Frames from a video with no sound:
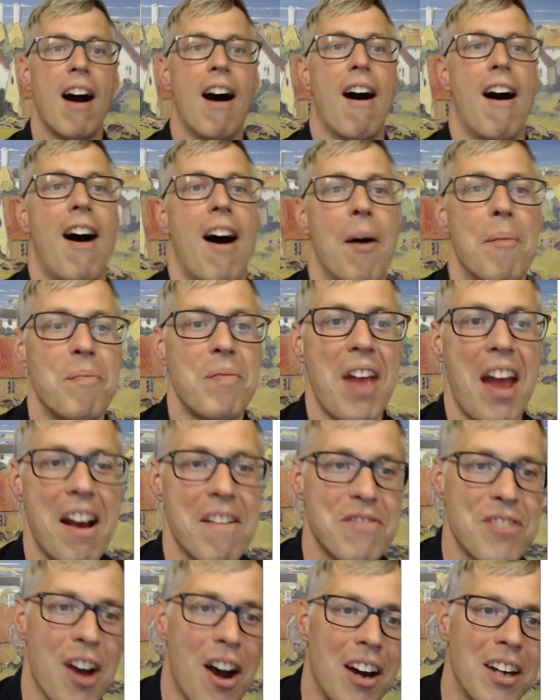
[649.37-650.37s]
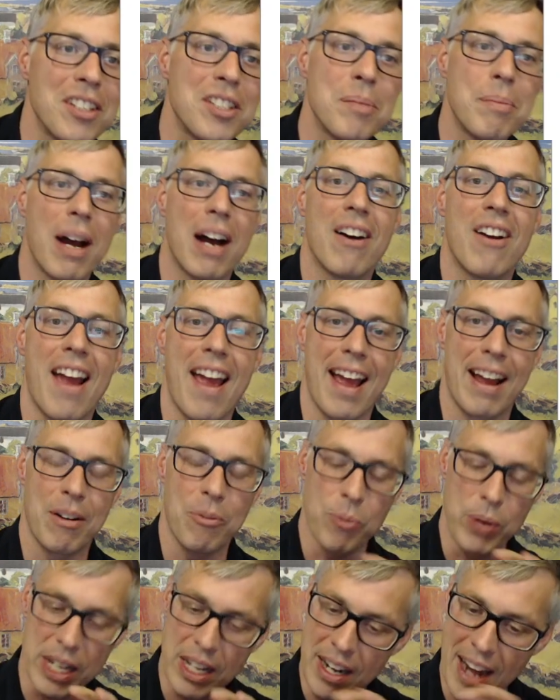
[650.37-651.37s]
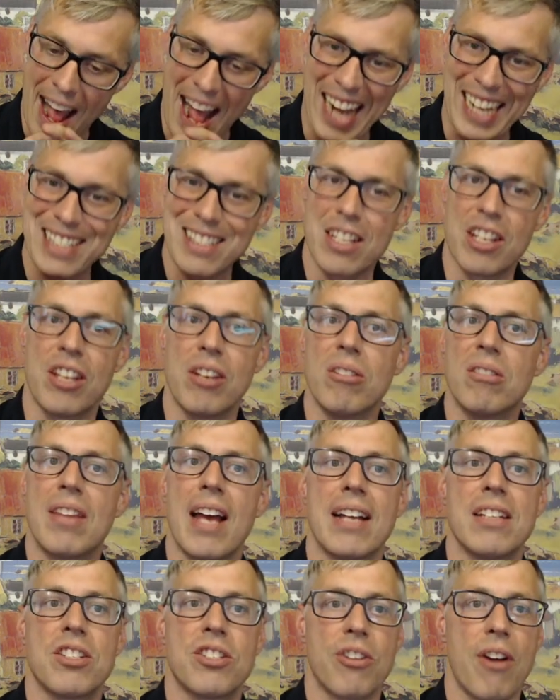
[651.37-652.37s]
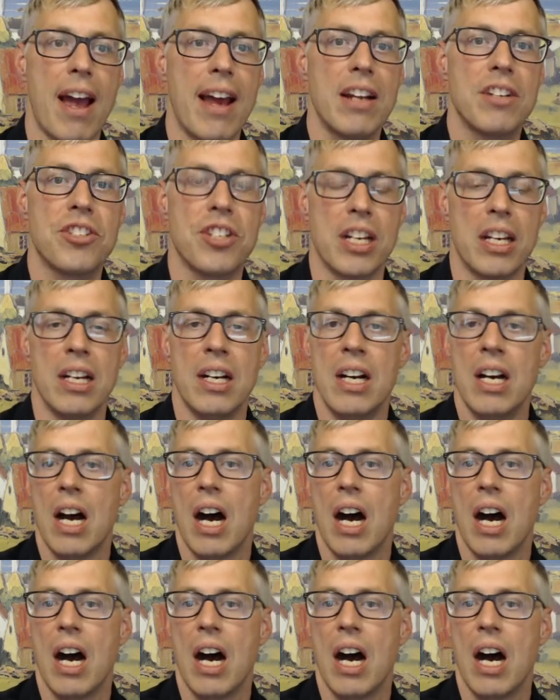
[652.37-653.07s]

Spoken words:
have talked about, and we can execute that strategy.